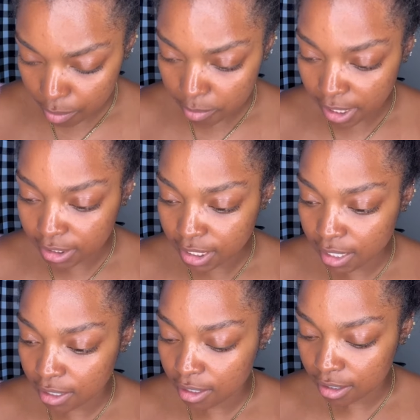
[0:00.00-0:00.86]
I
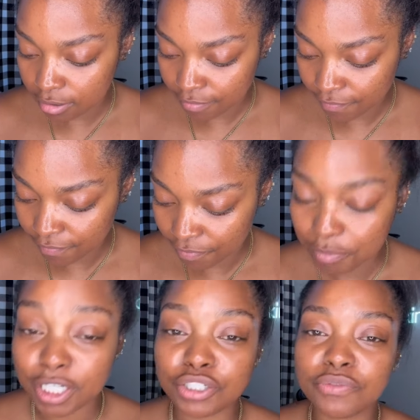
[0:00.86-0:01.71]
take
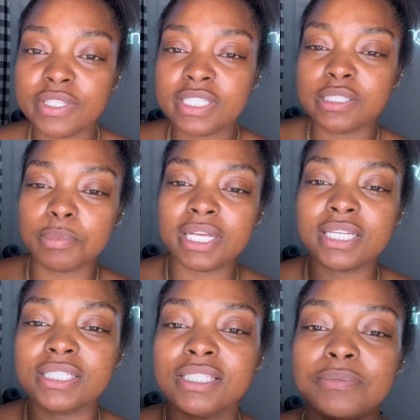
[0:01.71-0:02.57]
my Juvia's
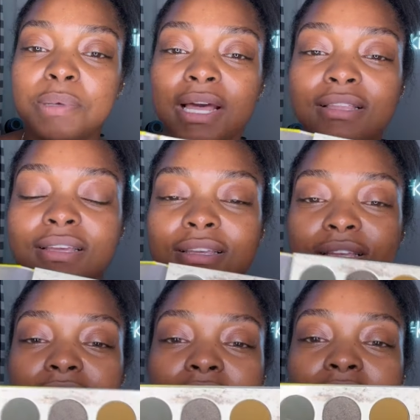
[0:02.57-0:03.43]
Place palette.
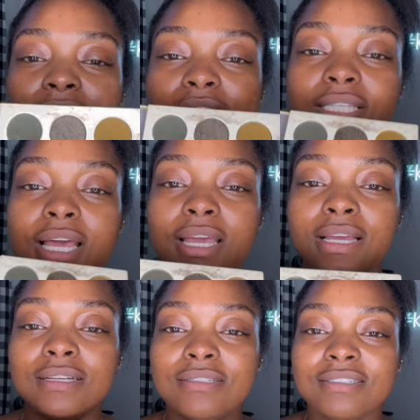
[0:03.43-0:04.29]
It looks like
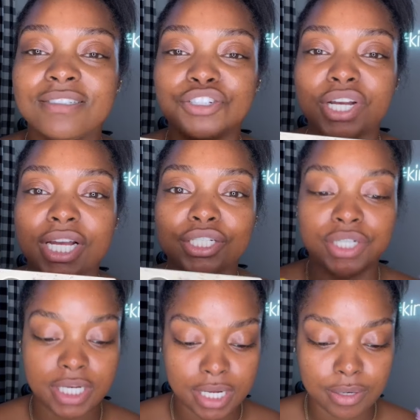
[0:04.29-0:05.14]
trash right now.